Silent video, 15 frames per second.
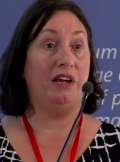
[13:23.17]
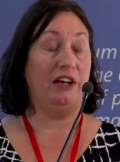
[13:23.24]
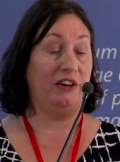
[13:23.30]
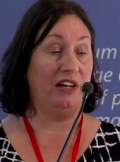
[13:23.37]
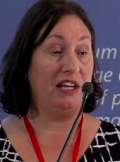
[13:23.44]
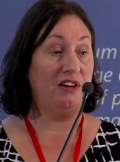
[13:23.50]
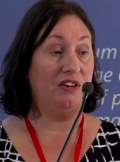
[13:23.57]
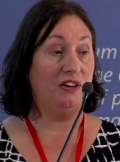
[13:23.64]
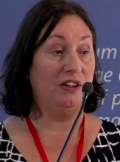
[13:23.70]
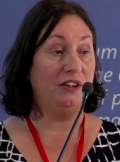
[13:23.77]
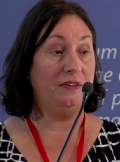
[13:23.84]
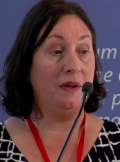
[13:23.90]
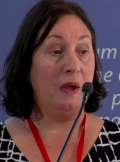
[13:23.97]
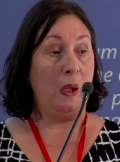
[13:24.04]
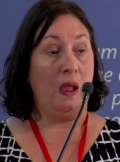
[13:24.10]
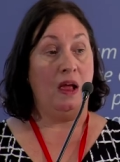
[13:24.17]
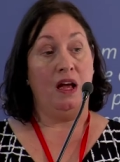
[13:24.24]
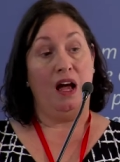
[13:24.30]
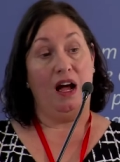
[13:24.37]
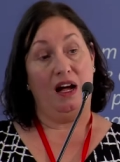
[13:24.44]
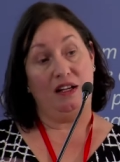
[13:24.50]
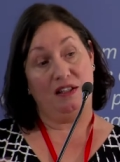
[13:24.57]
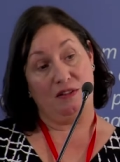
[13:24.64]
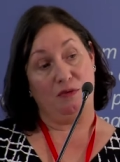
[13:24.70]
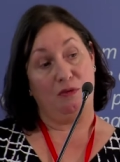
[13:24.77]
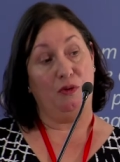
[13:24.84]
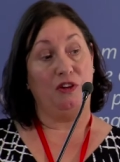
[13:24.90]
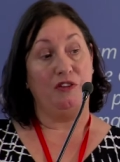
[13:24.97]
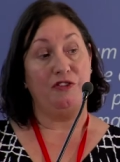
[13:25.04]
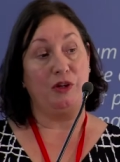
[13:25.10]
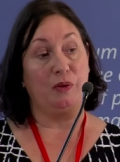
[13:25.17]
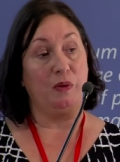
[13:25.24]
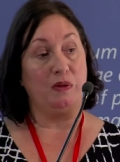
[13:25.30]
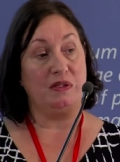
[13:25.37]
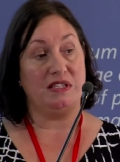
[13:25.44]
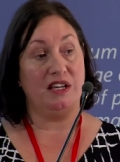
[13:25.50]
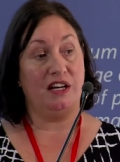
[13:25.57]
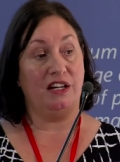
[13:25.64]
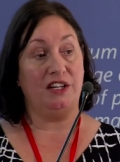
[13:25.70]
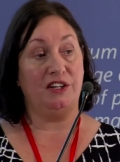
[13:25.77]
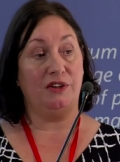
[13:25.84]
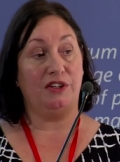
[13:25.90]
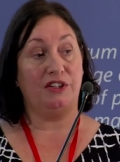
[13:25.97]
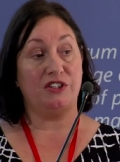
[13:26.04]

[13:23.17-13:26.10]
early on one of the quotes there, you know,